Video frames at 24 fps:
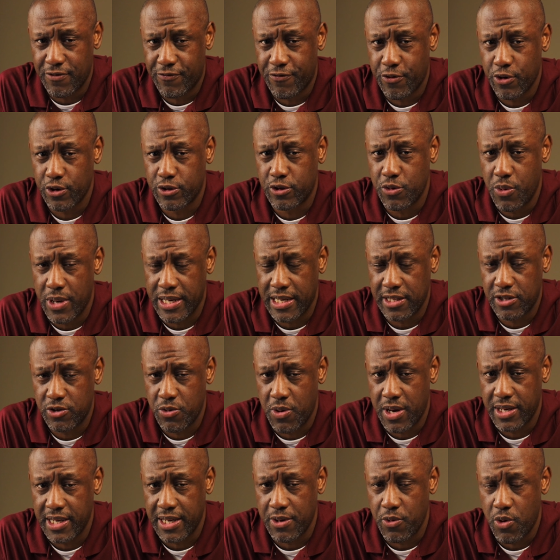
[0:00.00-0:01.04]
for
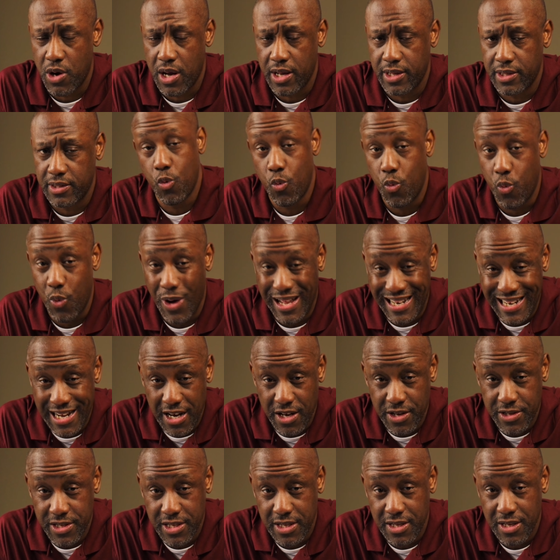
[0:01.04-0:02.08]
2021. What
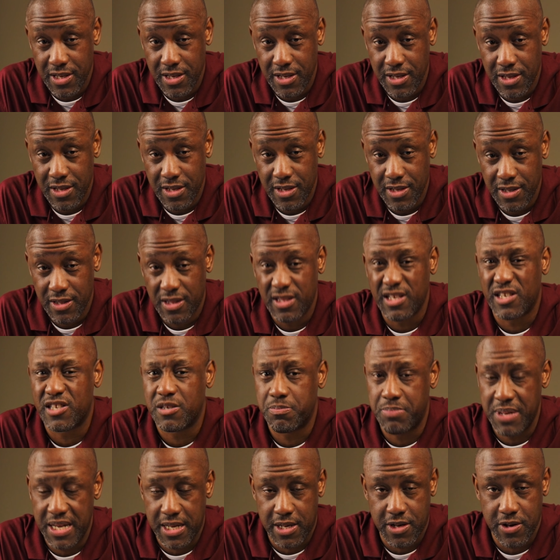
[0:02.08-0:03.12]
else? The
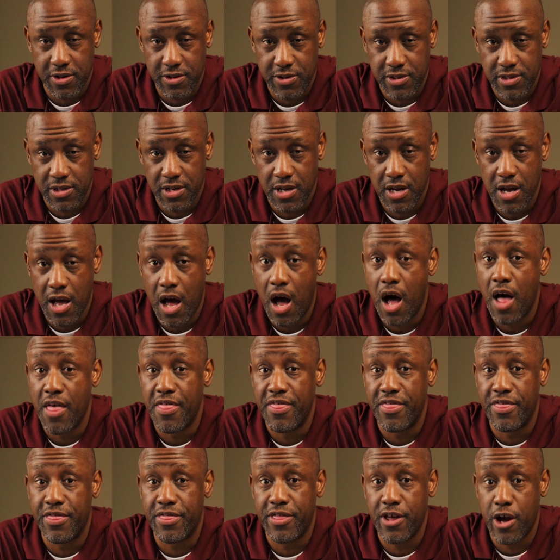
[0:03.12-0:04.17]
speakers.
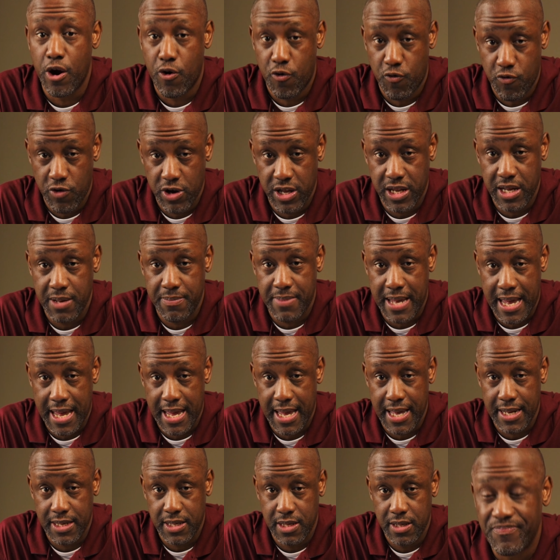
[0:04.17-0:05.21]
They're really
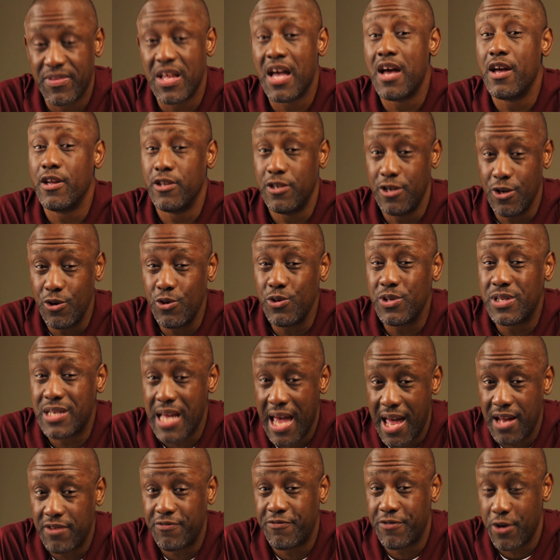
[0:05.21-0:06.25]
bad. Use
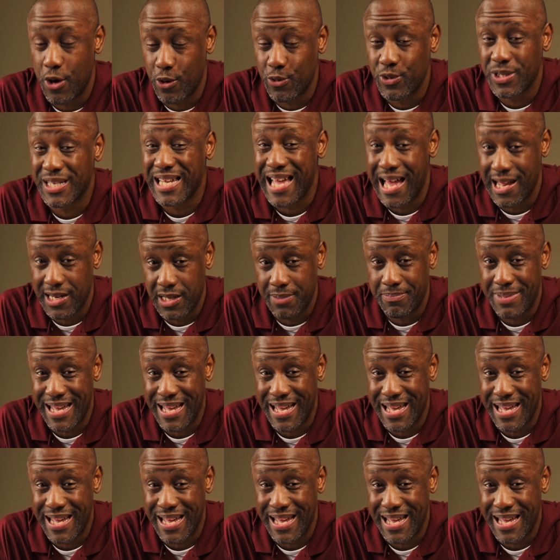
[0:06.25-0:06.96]
headphones kind of